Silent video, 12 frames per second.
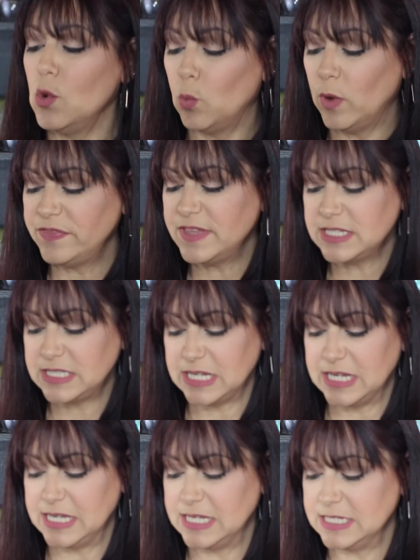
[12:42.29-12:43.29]
What this
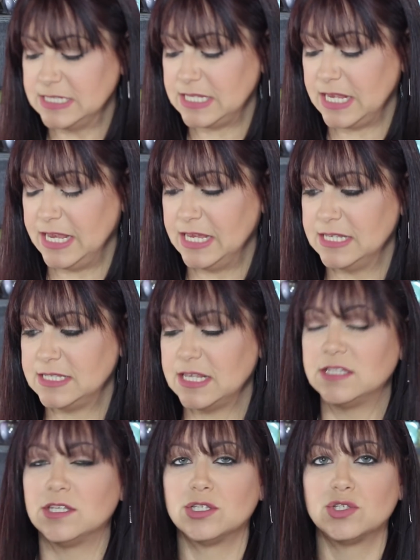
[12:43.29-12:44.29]
is
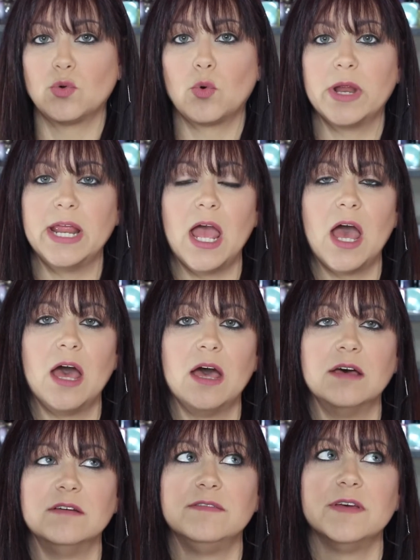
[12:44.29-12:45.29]
it's a story
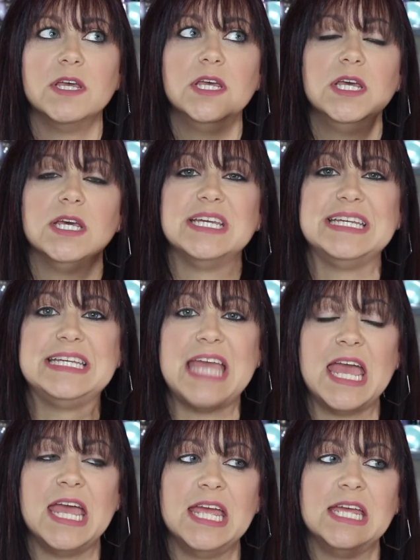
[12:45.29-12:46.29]
of
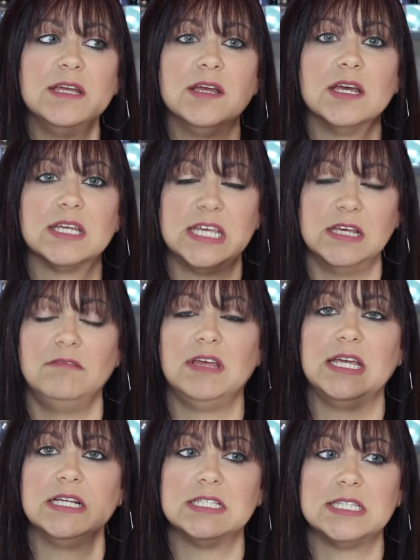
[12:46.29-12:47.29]
gang
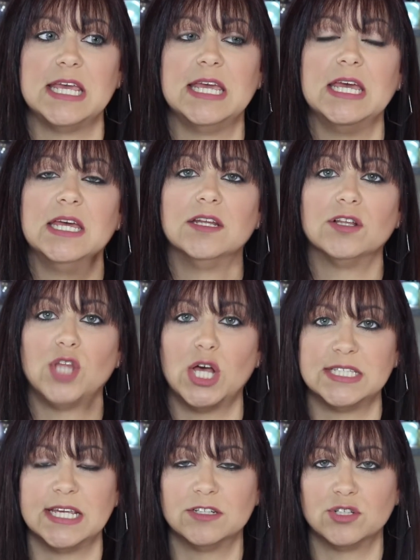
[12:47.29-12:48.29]
killings in
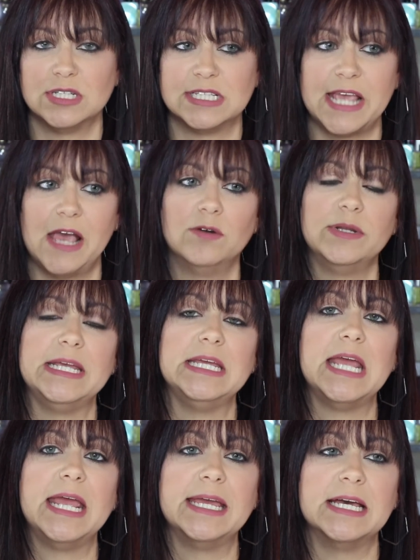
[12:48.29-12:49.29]
Los Angeles
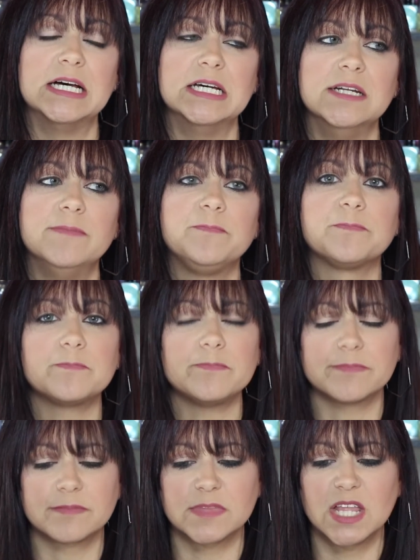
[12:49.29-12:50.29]
County, and
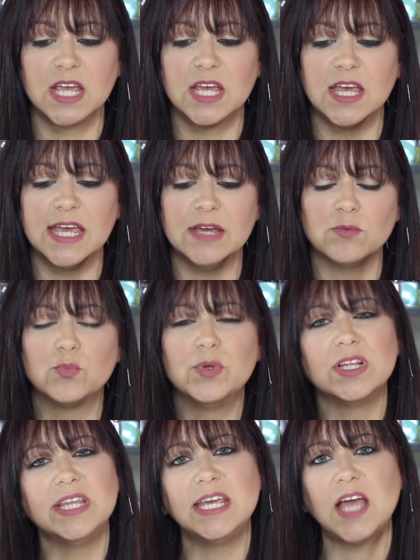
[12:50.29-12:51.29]
it
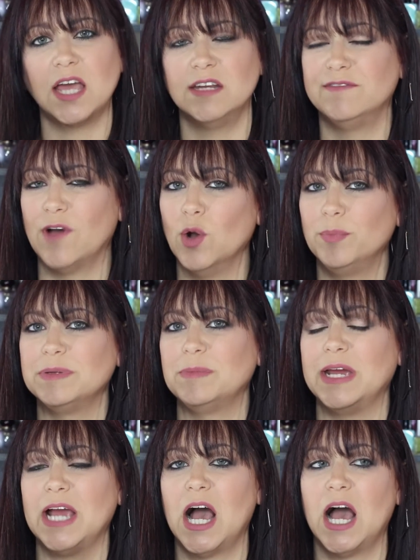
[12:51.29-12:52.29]
really kind of opened
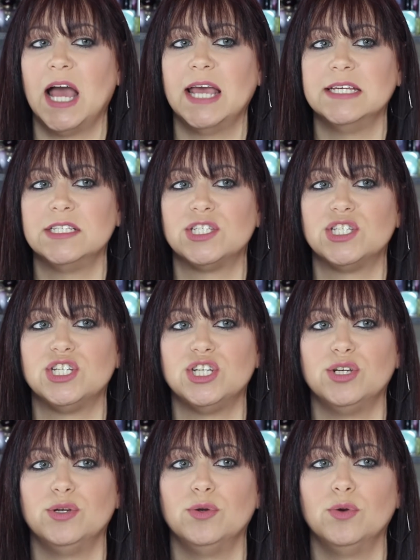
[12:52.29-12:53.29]
my eyes
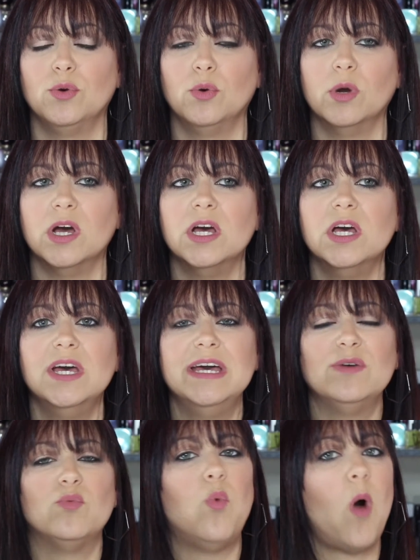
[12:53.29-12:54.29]
to
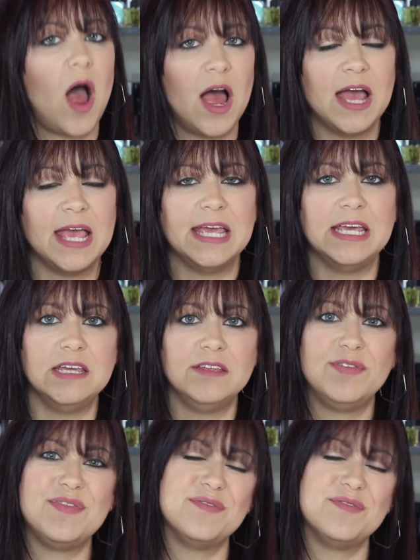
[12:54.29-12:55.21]
why